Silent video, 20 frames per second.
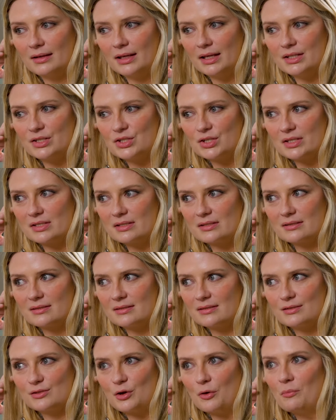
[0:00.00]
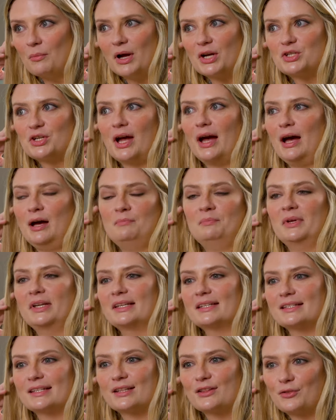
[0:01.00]
it just, so much
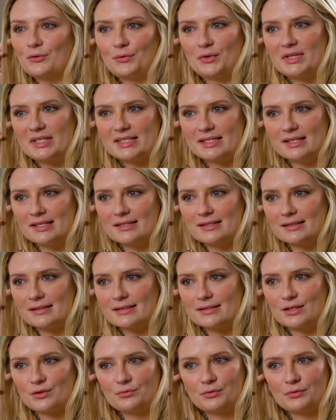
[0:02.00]
happened in 3 seasons.